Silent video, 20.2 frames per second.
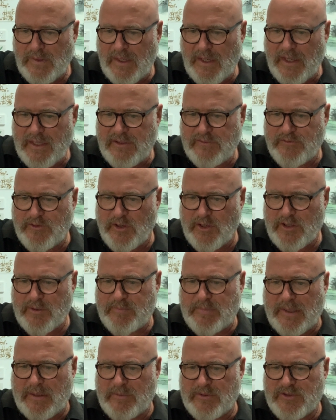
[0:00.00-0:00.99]
and he further
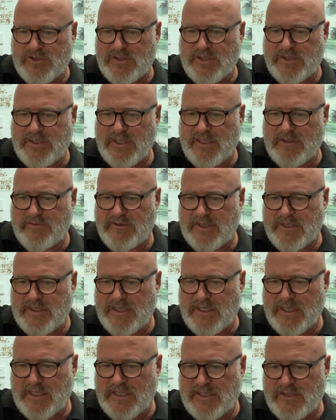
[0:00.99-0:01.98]
published a
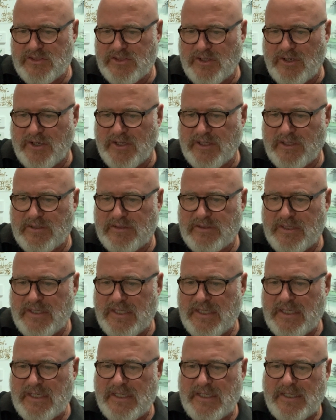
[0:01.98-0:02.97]
DVD entitled
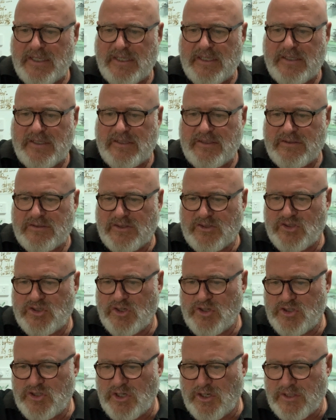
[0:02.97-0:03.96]
The
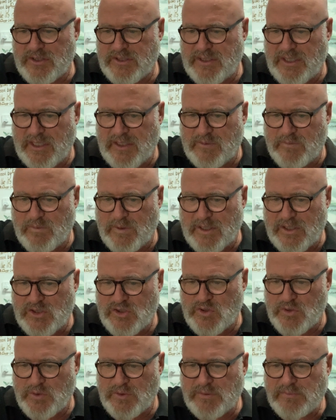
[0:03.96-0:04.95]
Chu Tin Wing
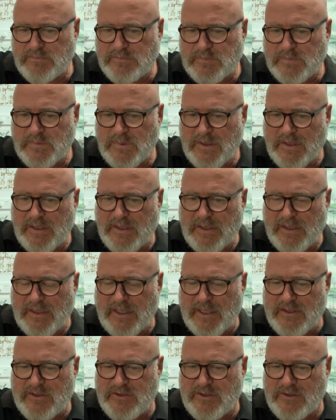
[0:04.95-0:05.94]
Chun
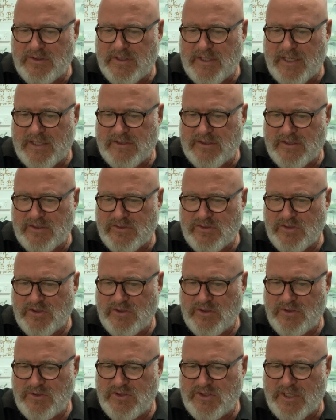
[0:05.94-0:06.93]
in
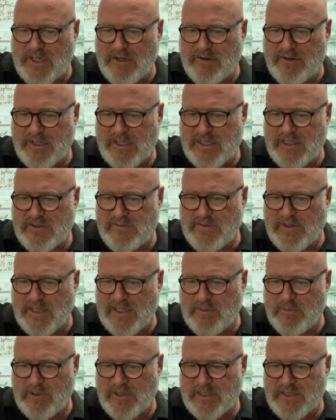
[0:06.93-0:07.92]
2002, sharing his
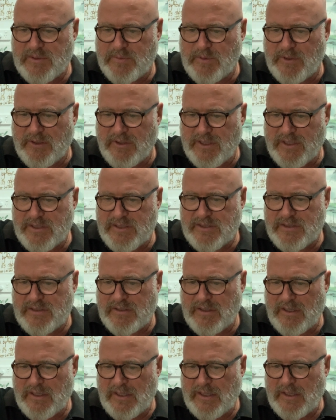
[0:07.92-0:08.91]
valuable experience
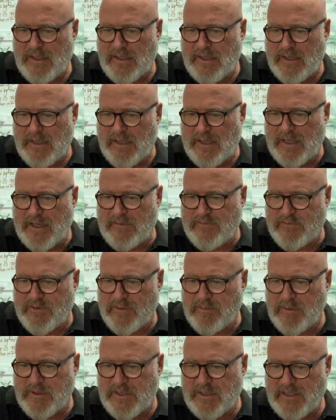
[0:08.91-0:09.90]
and
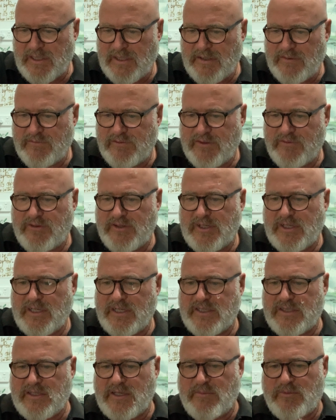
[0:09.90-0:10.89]

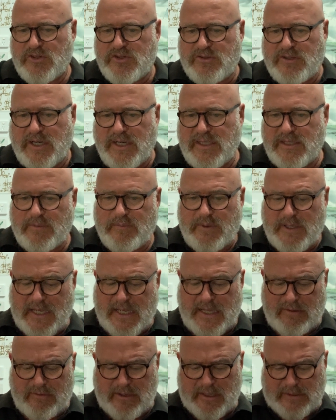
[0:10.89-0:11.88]
vividly demonstrating the
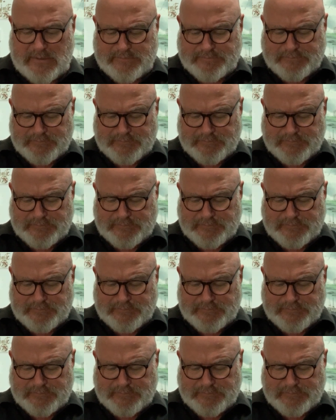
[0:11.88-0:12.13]
power